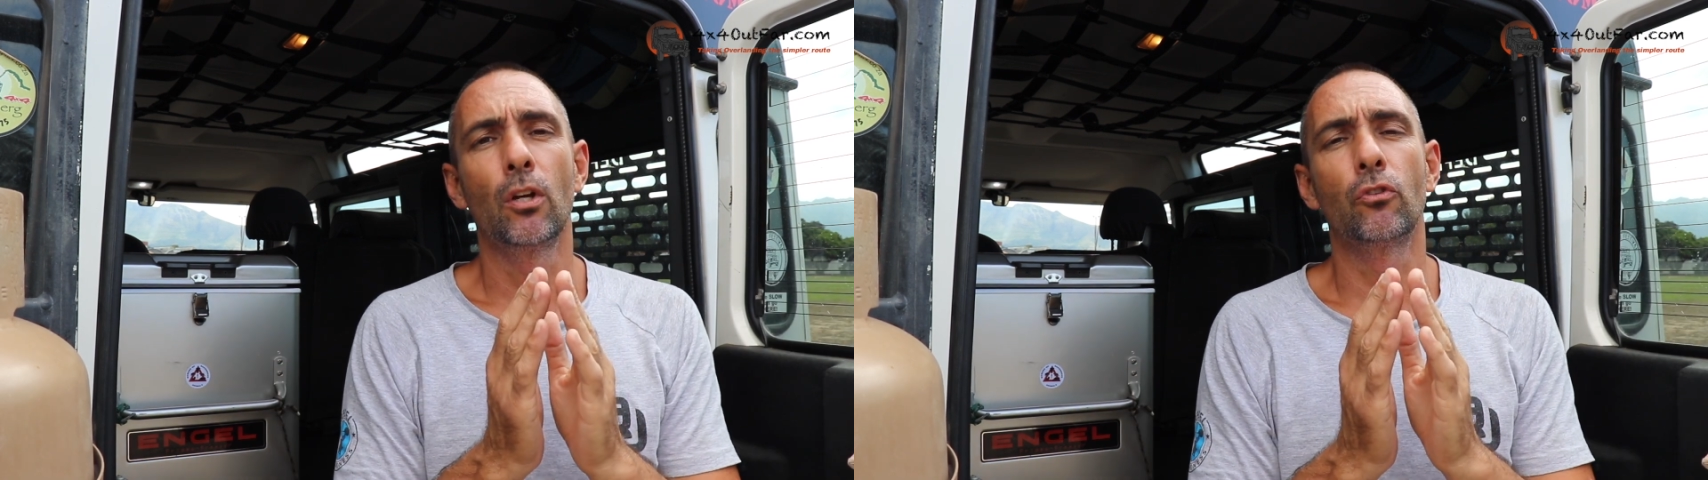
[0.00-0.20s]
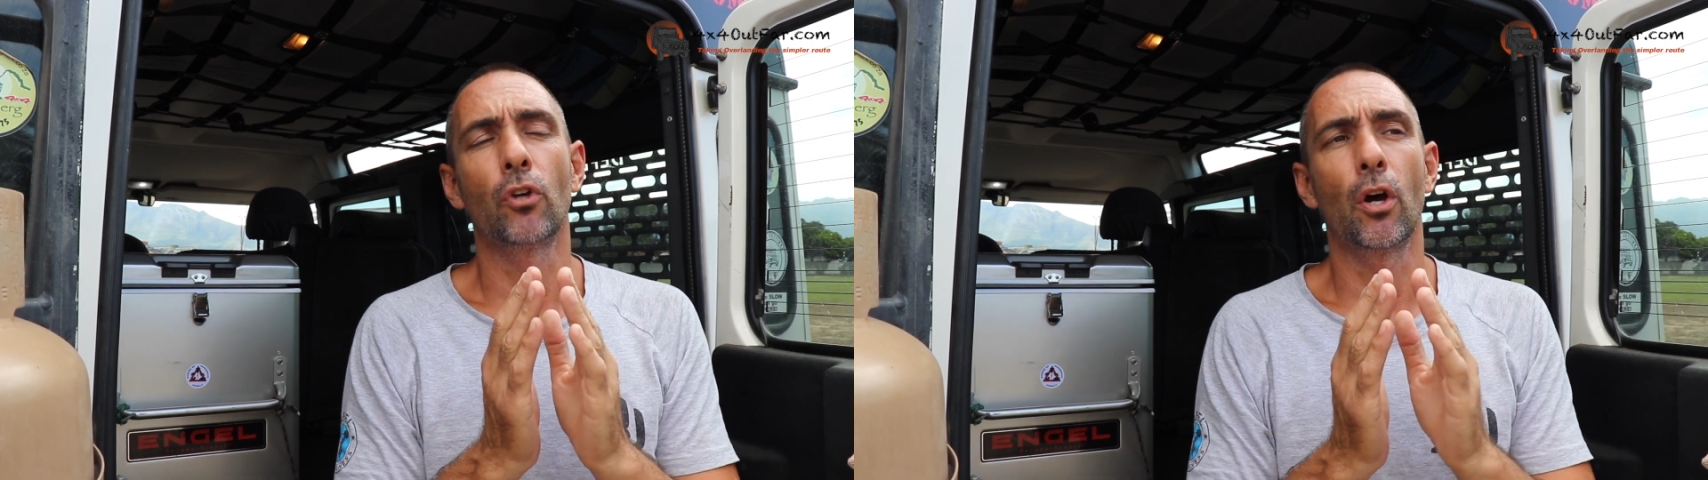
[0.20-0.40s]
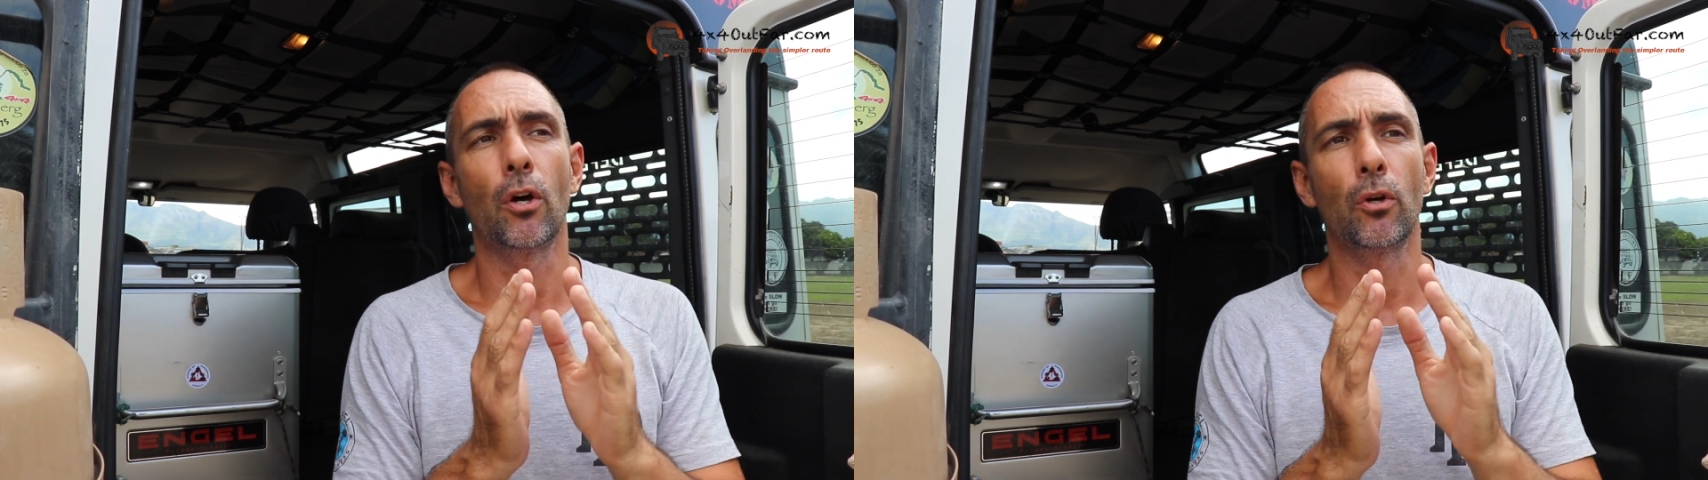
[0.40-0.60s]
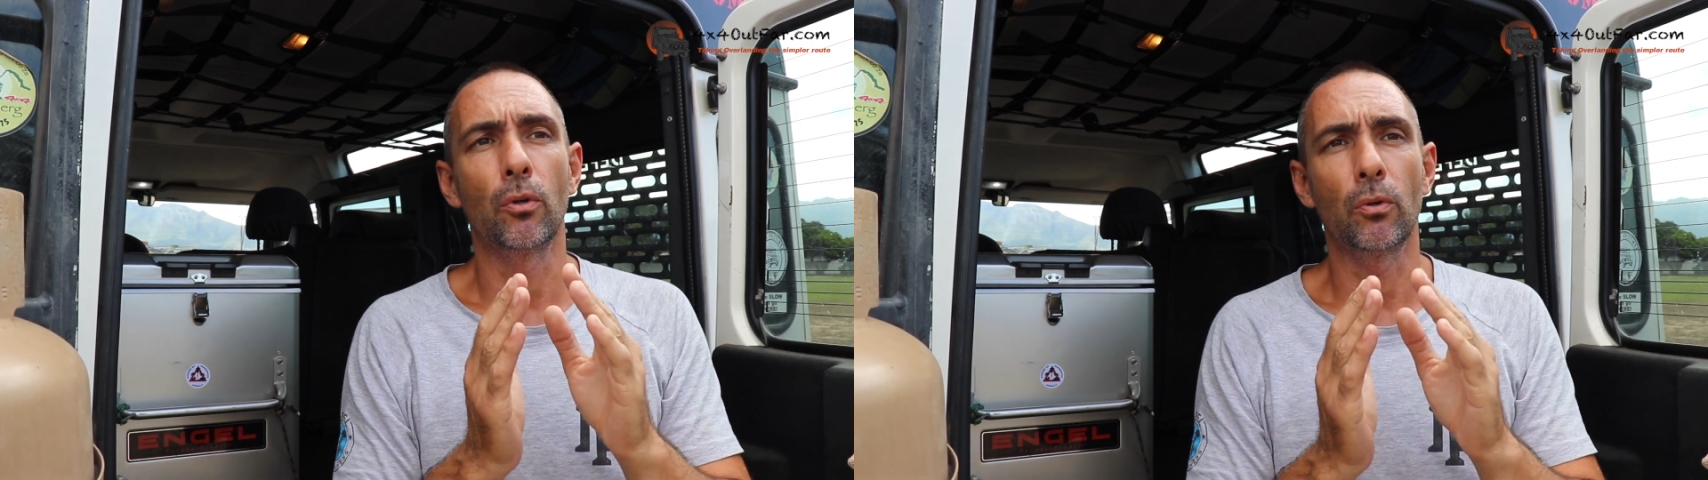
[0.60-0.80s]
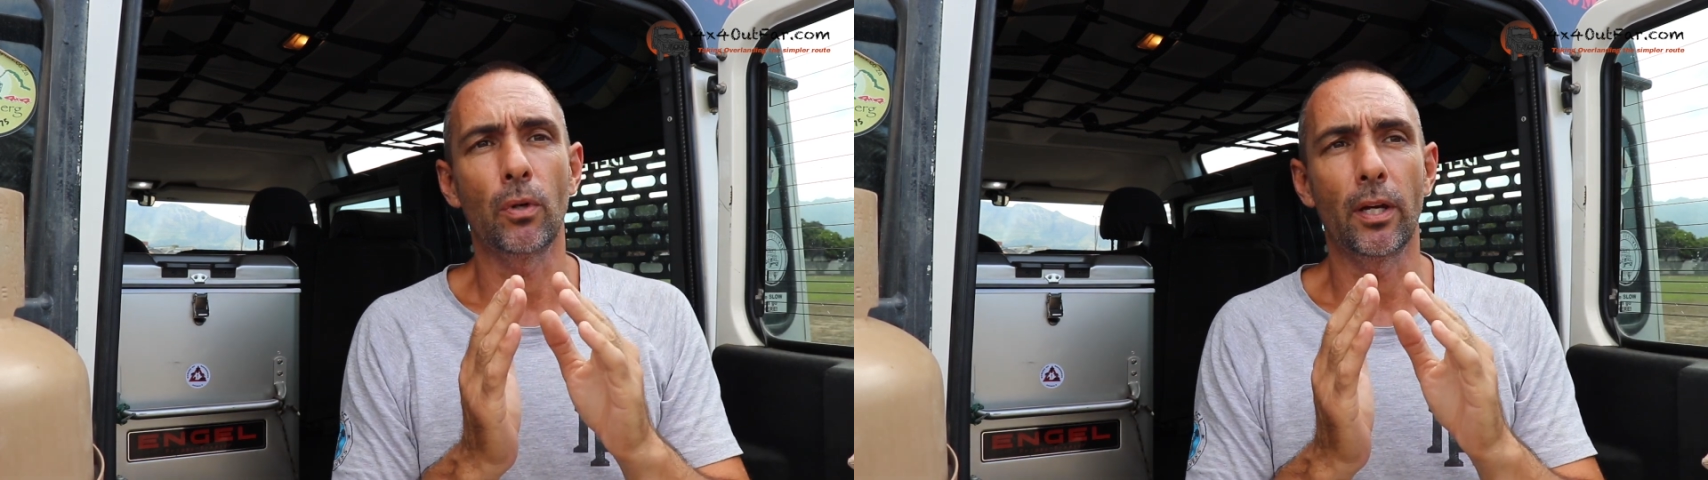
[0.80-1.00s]

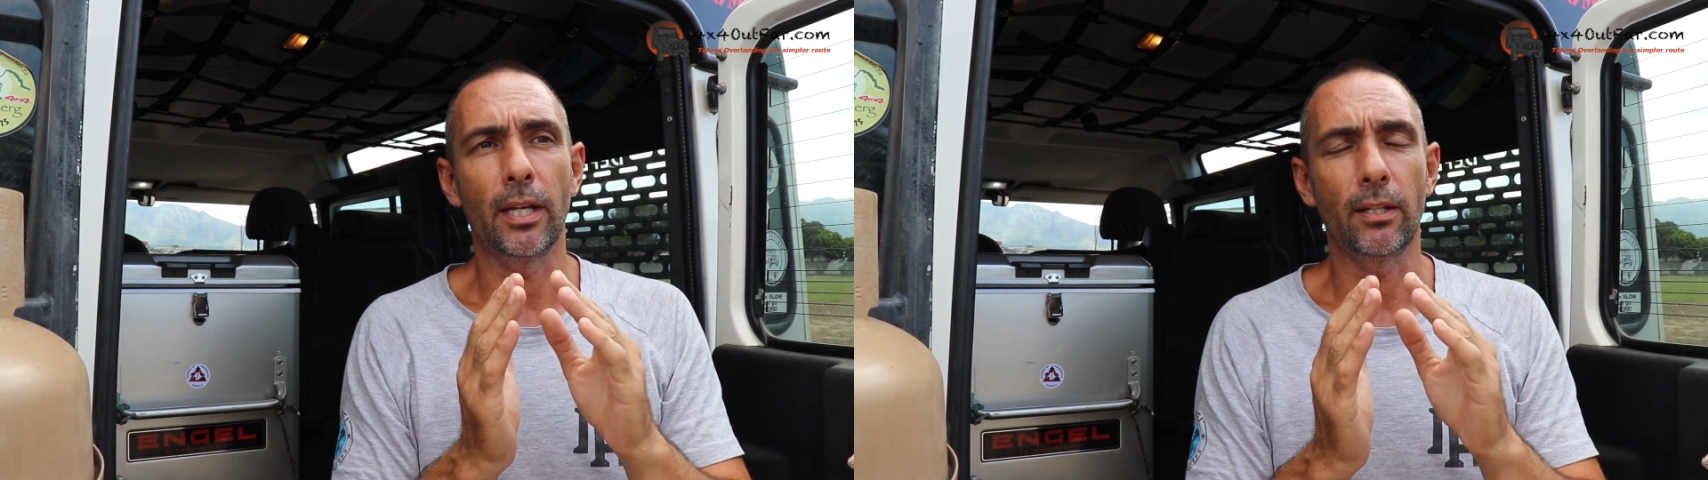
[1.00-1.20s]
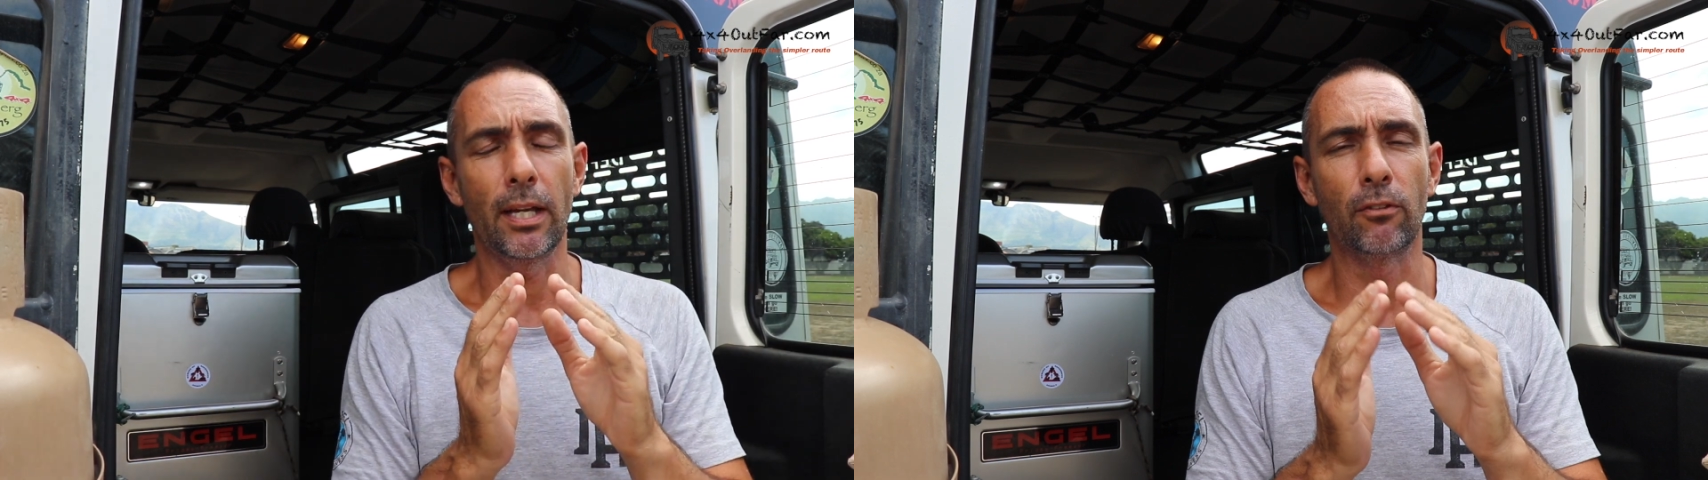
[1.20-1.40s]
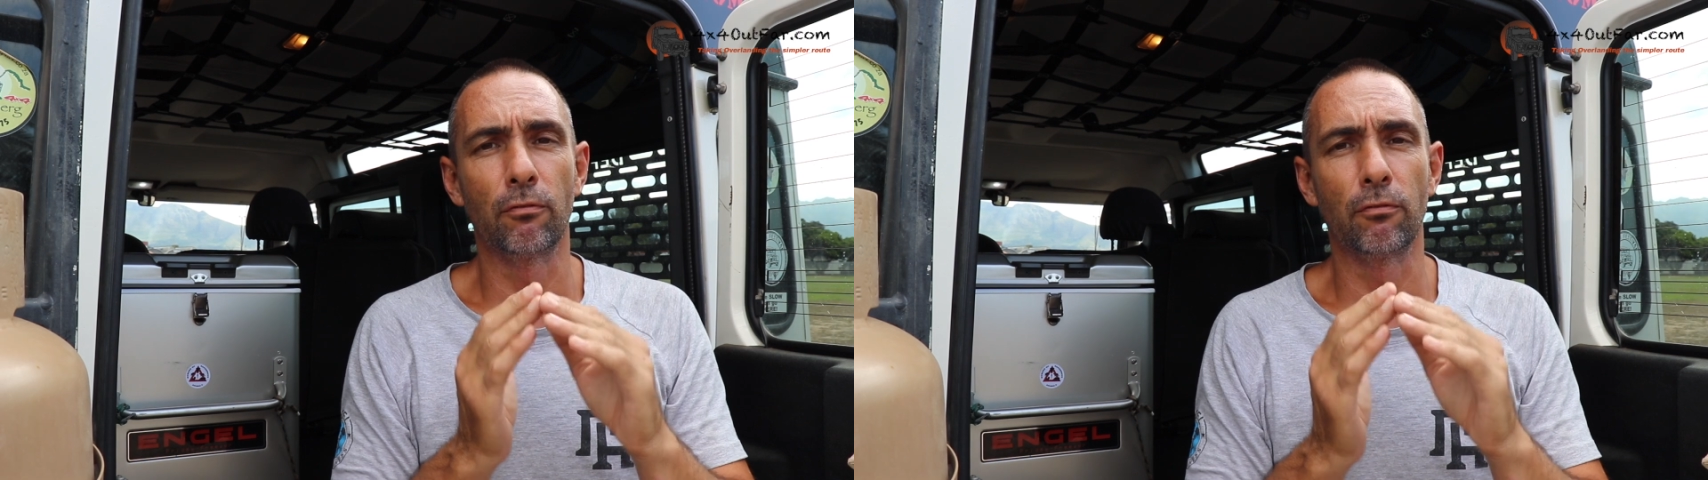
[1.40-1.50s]
So it's